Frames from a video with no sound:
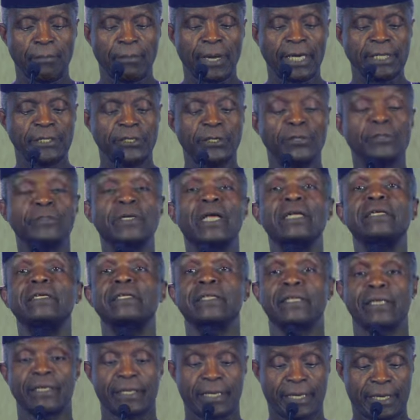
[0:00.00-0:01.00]
My children
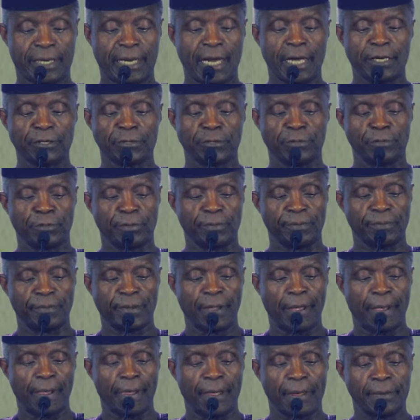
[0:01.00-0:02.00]
in the classroom
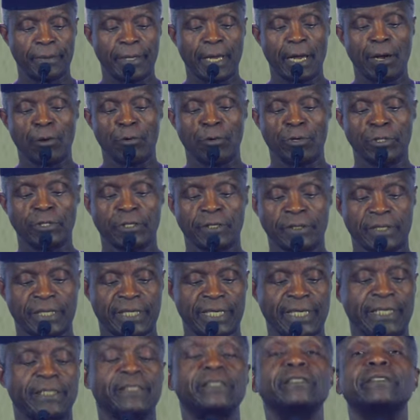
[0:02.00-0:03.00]
now want to
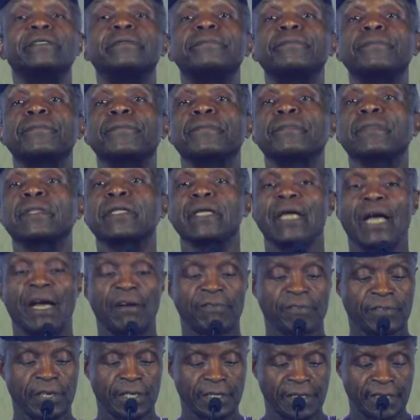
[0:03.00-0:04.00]
teach
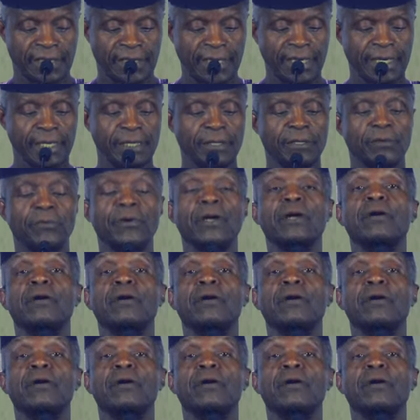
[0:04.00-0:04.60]
after seeing the